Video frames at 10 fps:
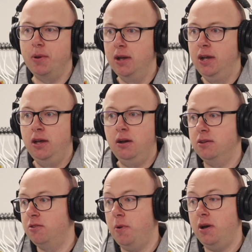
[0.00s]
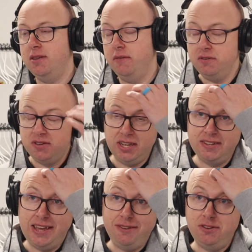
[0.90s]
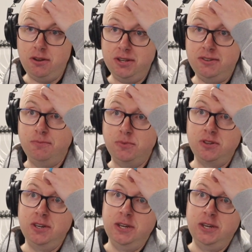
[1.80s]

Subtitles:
but our suppliers have over 6,000 items.